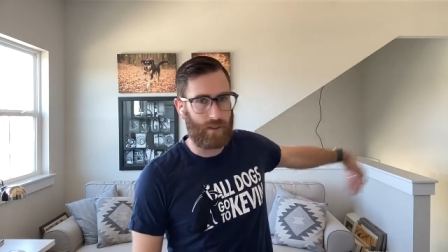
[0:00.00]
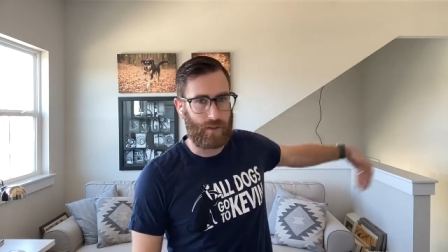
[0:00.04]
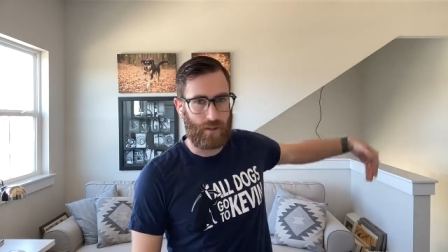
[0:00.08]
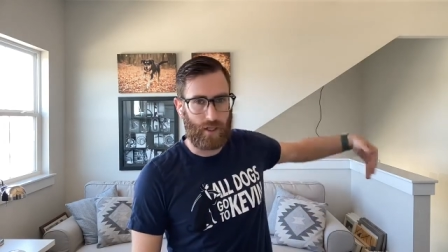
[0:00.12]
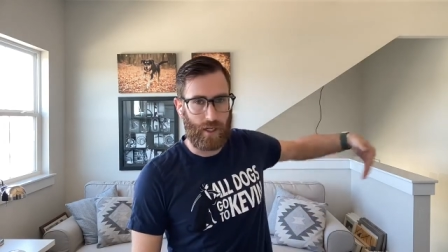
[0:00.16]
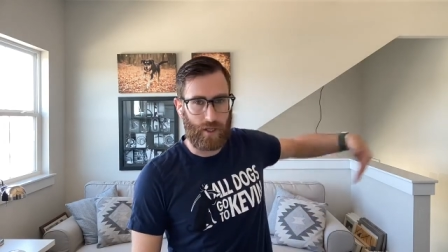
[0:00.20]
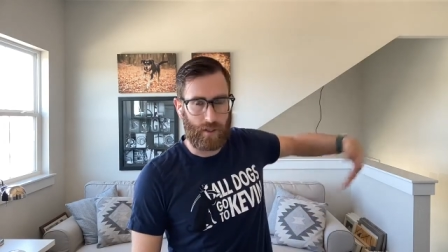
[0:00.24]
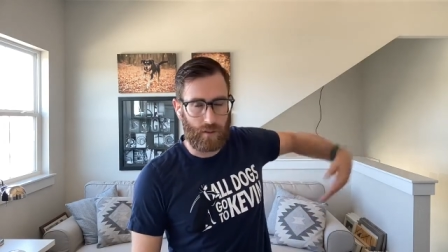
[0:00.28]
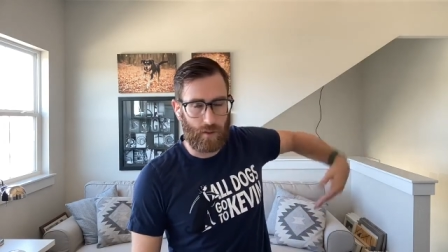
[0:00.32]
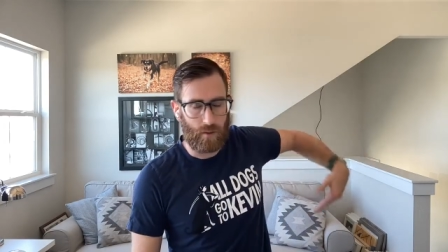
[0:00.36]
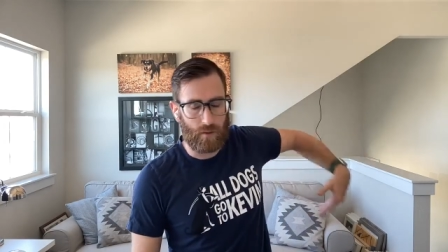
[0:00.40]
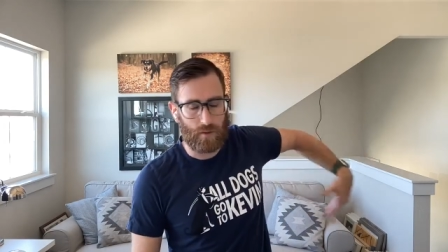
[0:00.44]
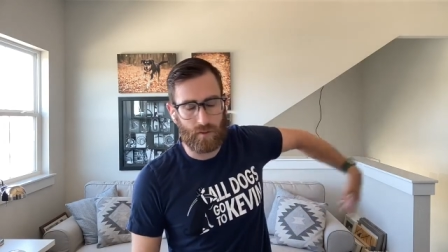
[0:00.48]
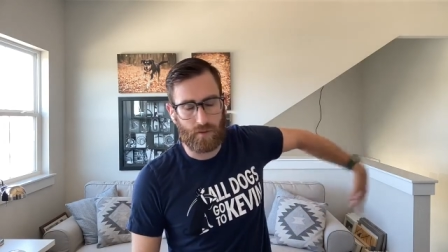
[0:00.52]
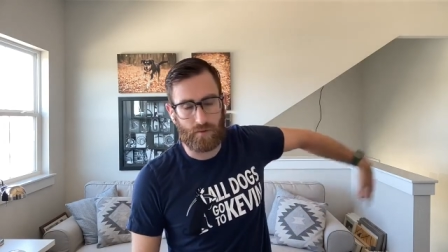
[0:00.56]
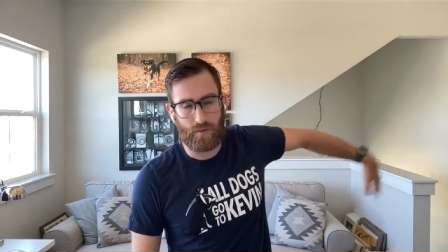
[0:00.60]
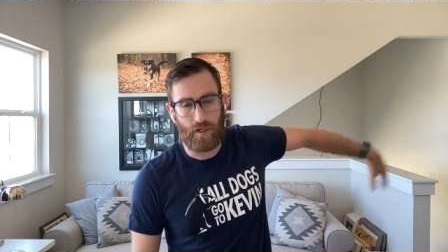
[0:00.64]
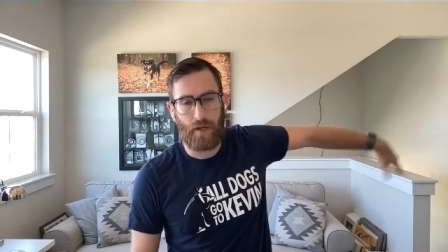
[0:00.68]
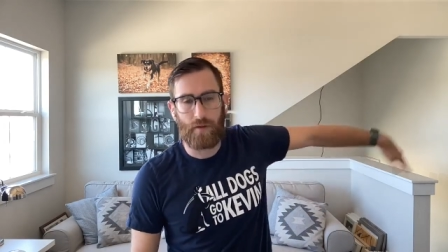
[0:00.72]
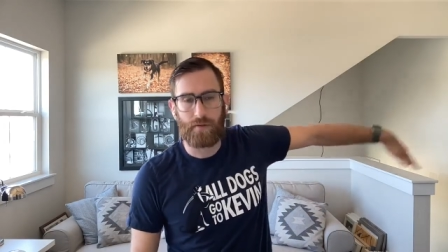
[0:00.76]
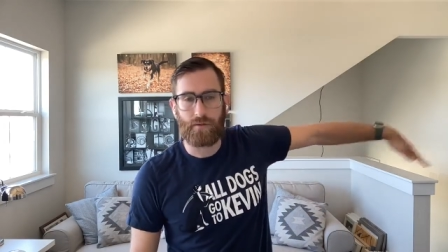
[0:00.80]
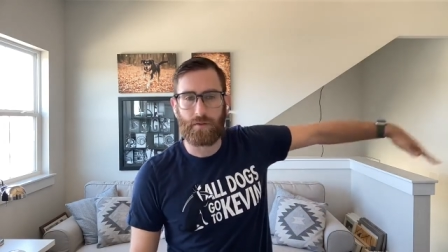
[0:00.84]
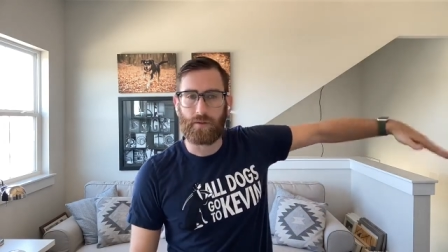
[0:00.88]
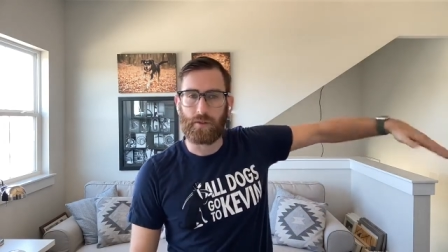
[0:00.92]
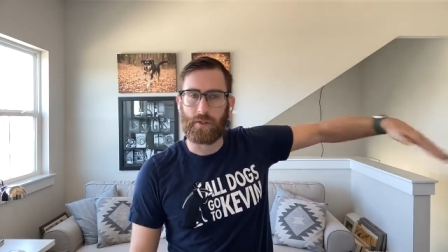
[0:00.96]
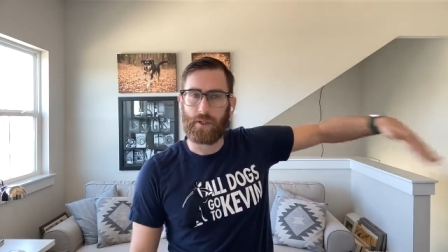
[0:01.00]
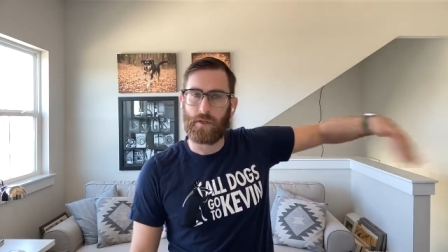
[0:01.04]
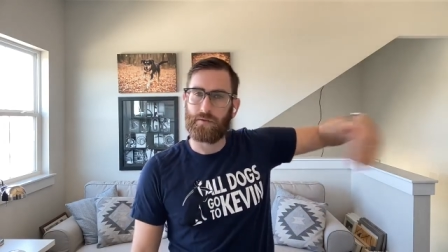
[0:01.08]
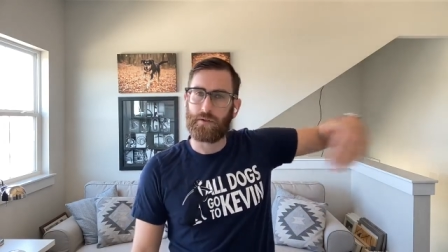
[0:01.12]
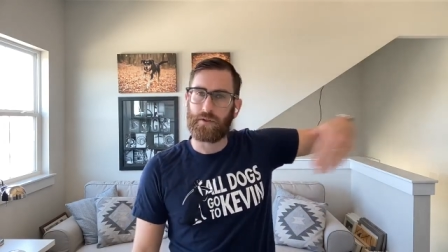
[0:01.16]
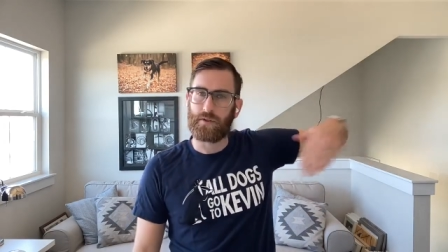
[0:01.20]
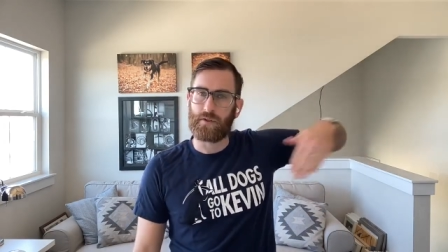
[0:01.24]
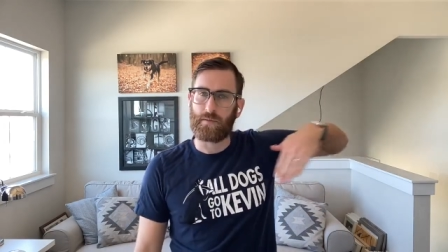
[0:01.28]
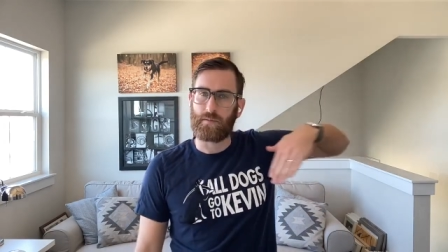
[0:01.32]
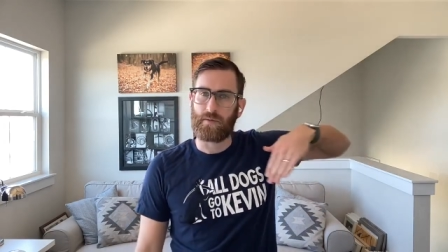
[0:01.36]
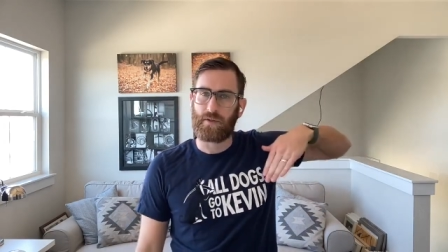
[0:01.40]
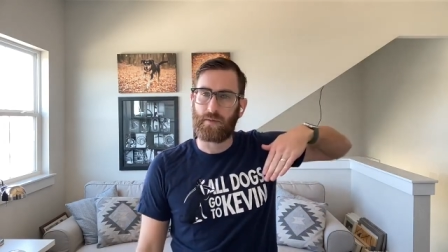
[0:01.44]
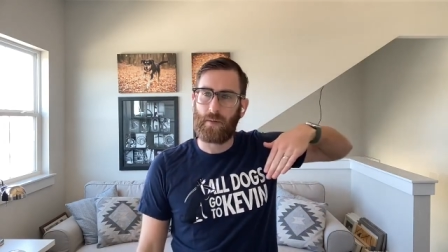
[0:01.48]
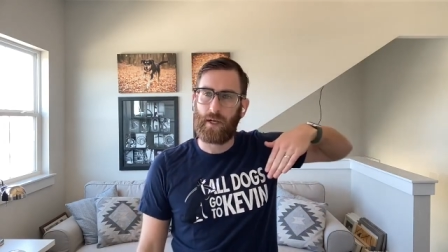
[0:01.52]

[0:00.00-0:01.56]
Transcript: and kind of goes around you and gives you some